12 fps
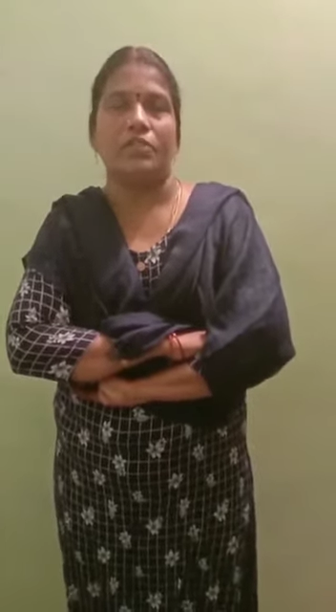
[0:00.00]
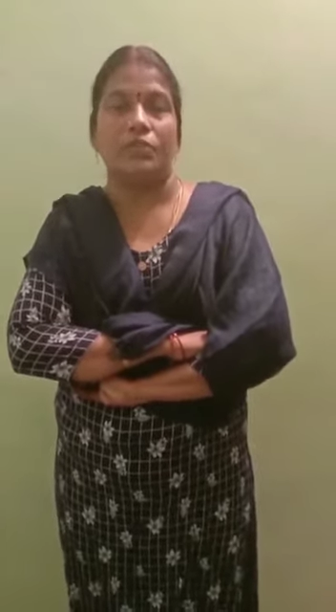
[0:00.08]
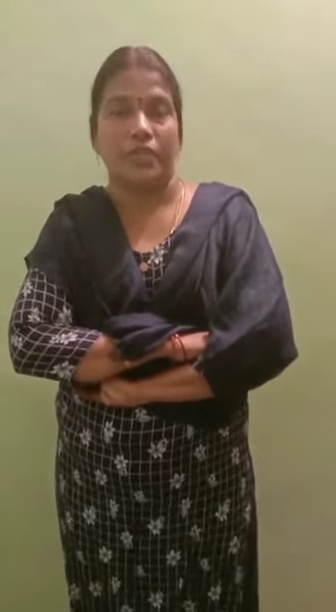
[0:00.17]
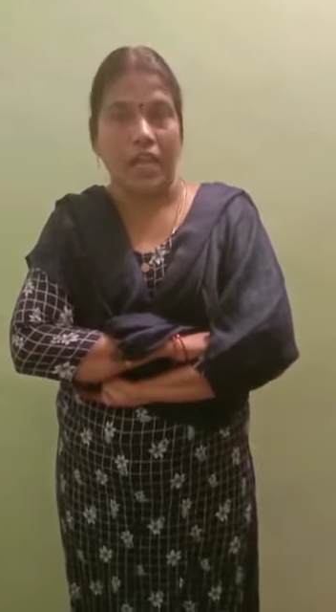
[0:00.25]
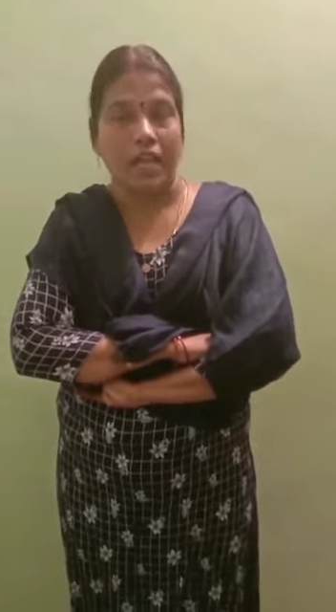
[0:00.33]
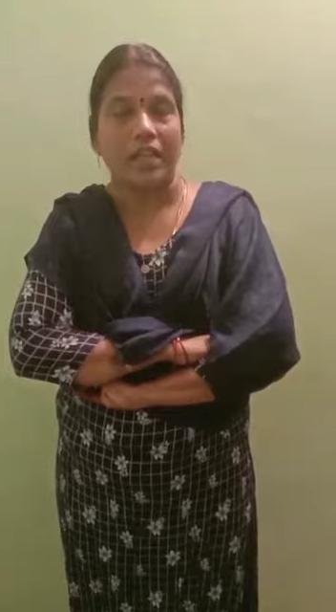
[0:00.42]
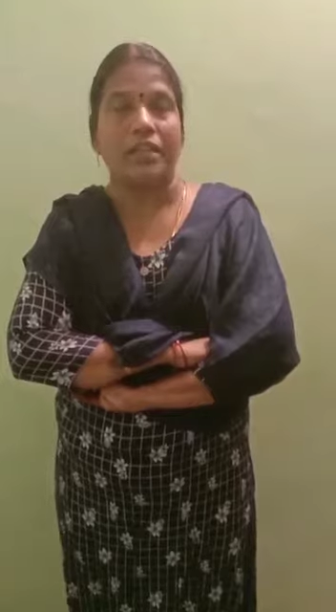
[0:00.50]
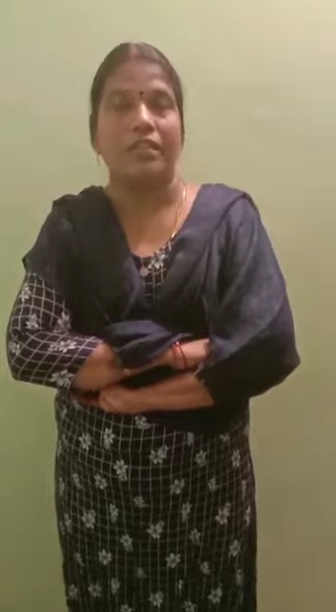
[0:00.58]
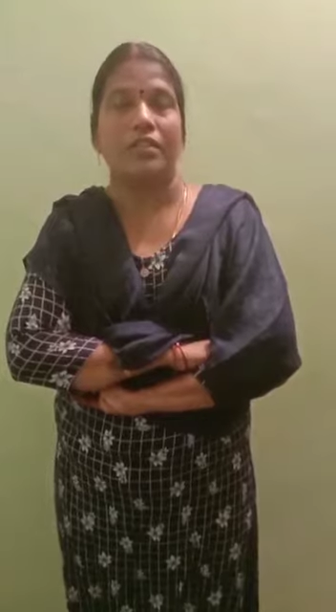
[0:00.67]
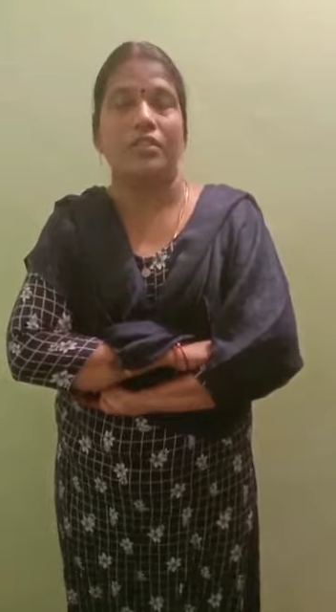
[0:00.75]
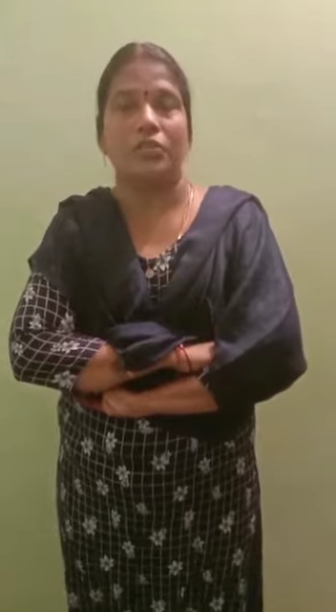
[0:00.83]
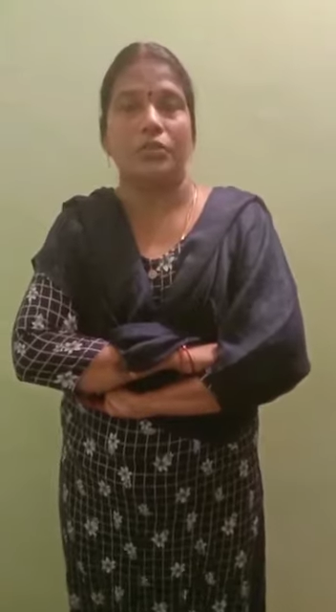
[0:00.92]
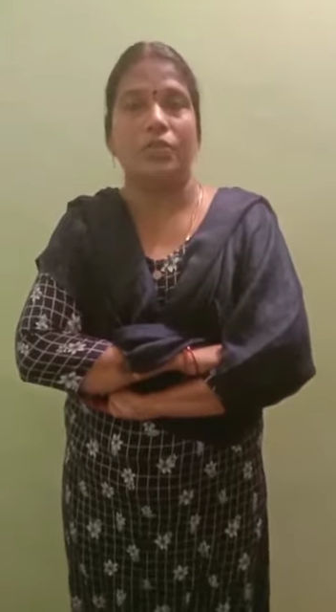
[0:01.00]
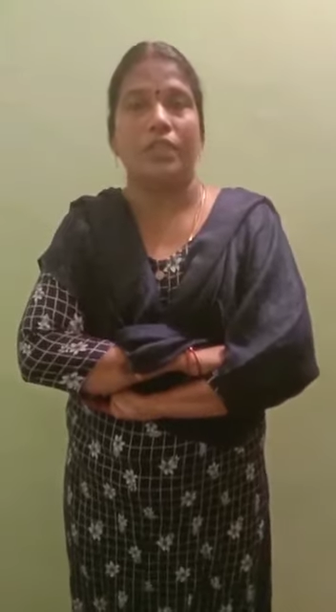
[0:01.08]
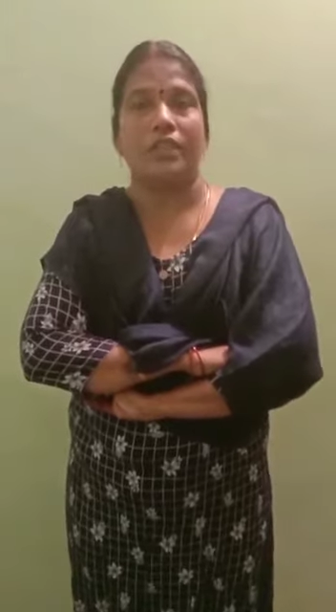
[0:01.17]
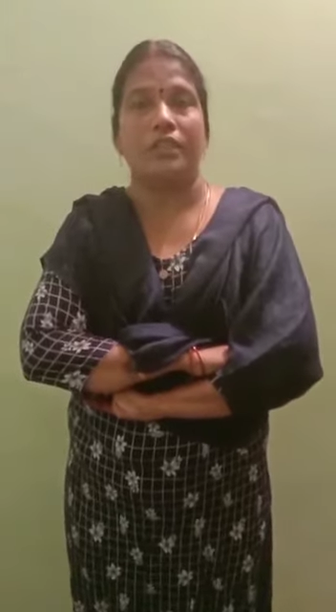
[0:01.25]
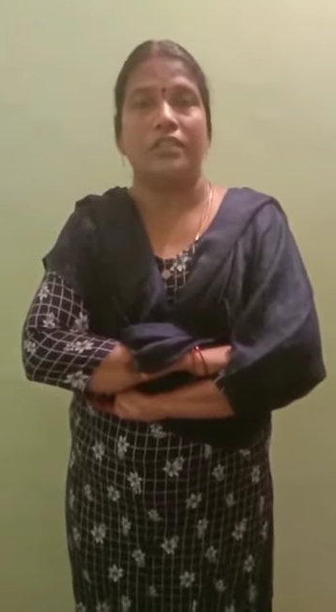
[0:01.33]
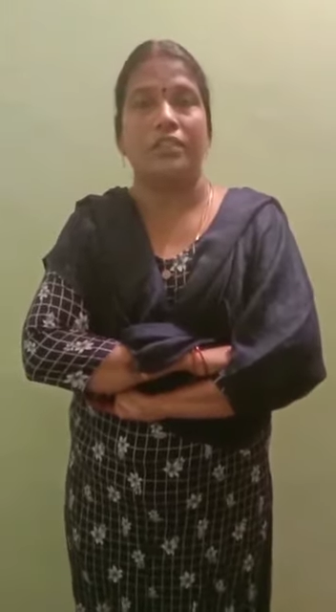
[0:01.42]
to tackle the
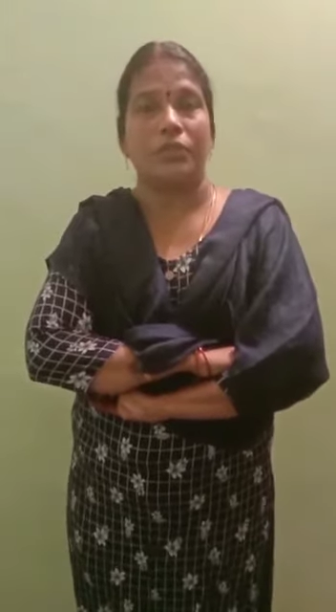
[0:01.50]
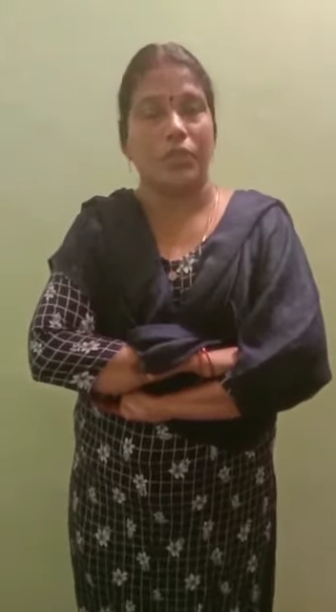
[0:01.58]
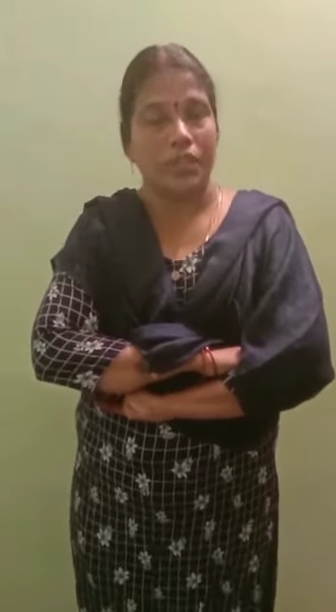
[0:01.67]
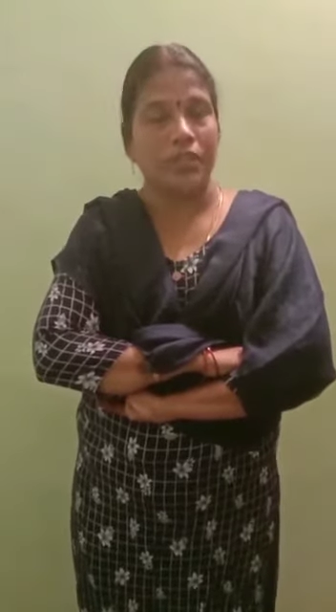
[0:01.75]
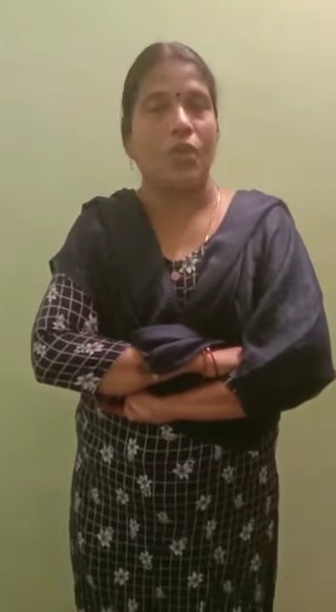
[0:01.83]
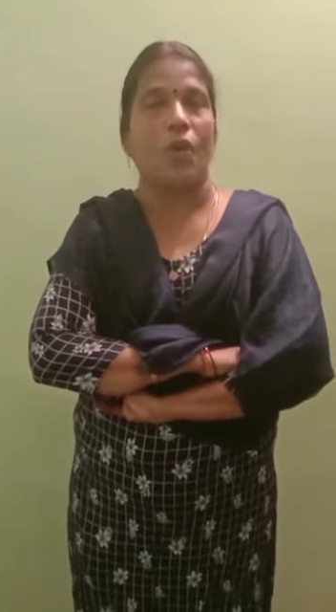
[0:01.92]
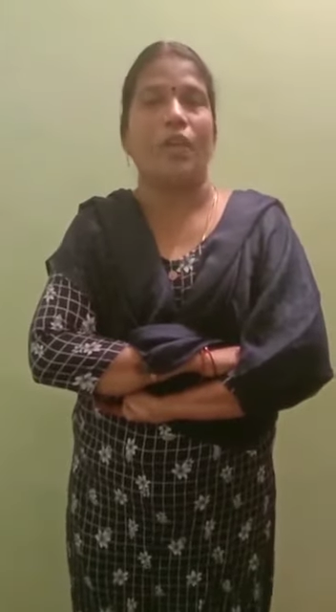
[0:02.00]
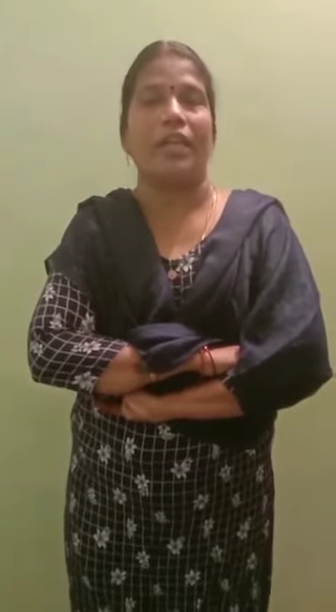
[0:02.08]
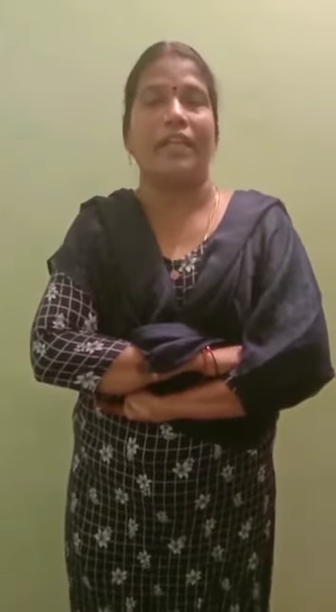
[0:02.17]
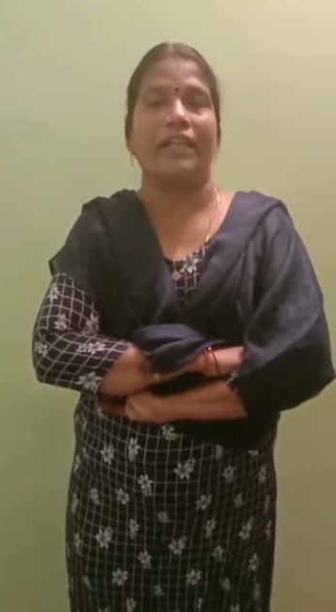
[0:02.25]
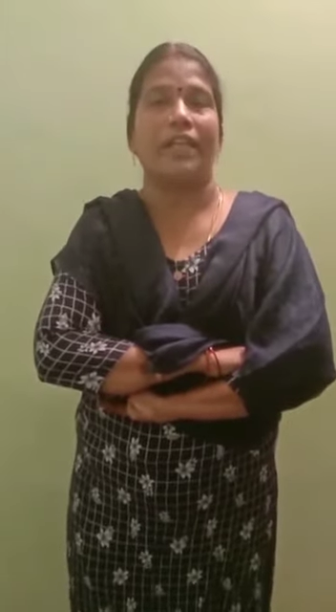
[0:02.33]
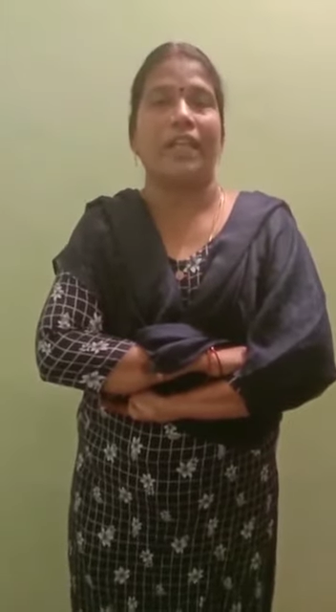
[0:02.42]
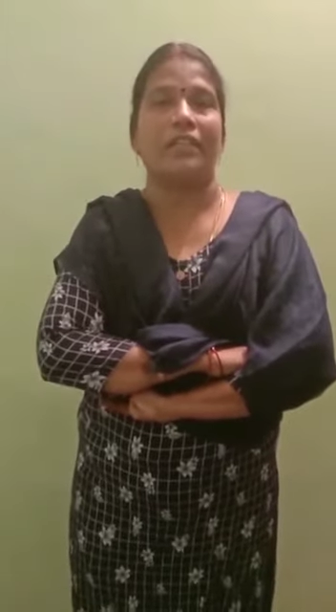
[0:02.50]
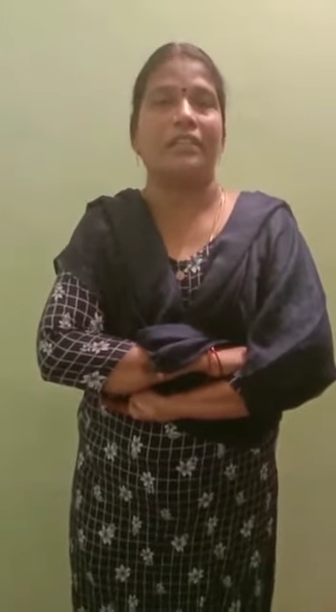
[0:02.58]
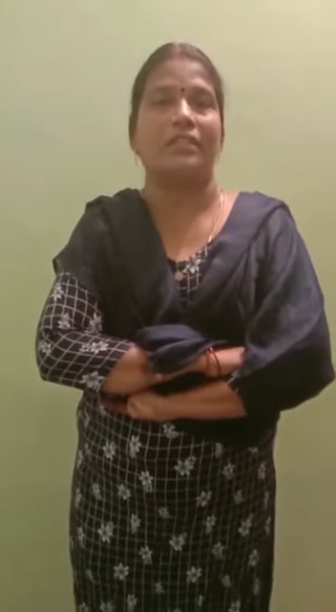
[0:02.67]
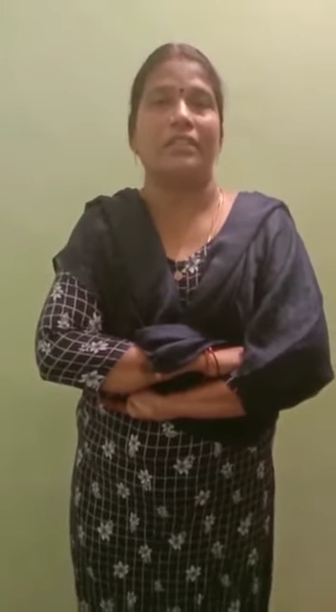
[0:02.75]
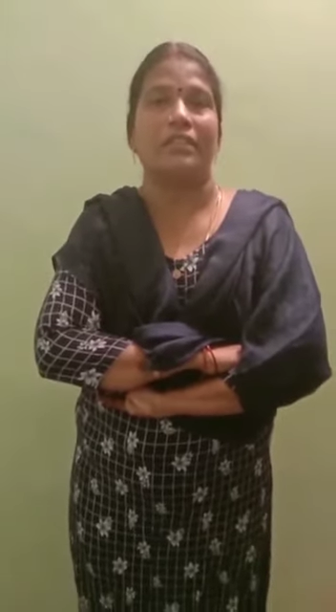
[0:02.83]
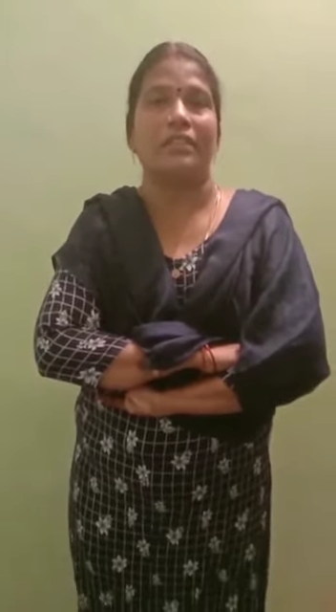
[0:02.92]
students during the online
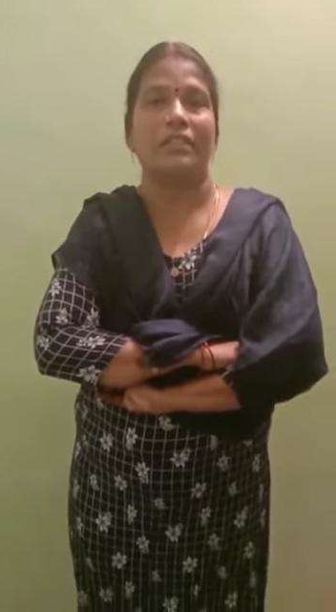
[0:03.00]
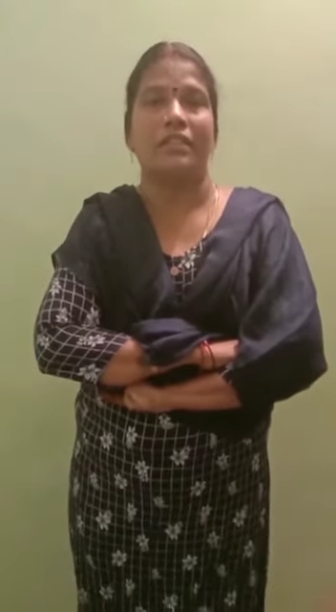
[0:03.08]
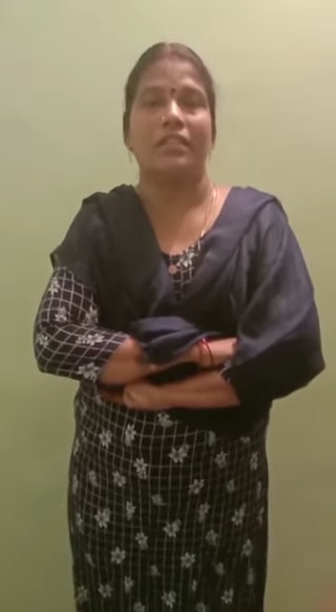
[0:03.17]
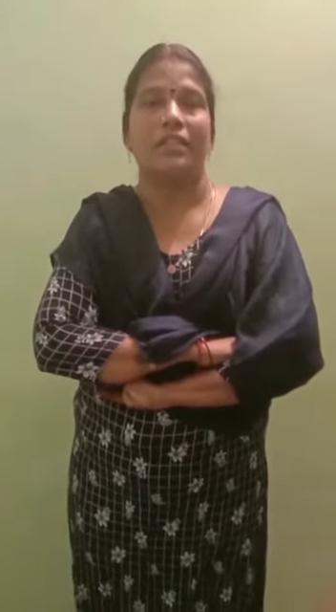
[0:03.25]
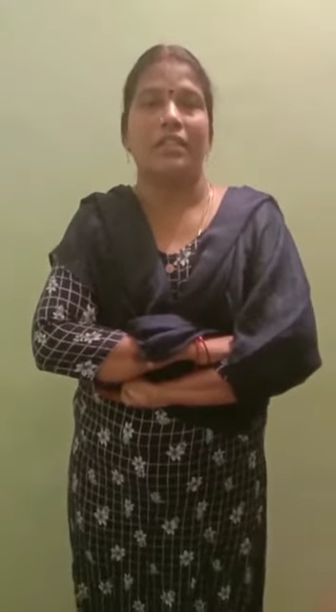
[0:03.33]
classes,